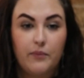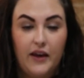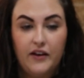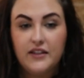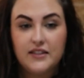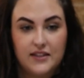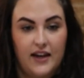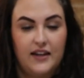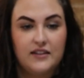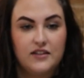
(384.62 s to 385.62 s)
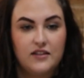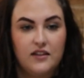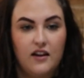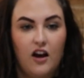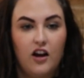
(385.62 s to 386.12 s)

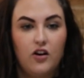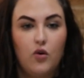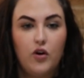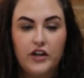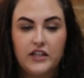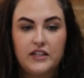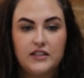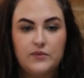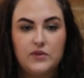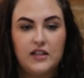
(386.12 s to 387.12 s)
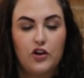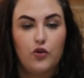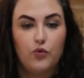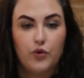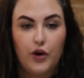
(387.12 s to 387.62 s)
Parasites are organisms
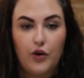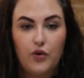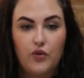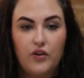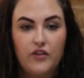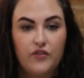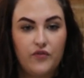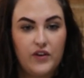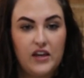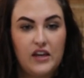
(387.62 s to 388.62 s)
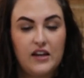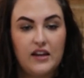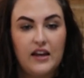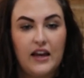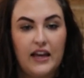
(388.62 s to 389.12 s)
that grow, feed,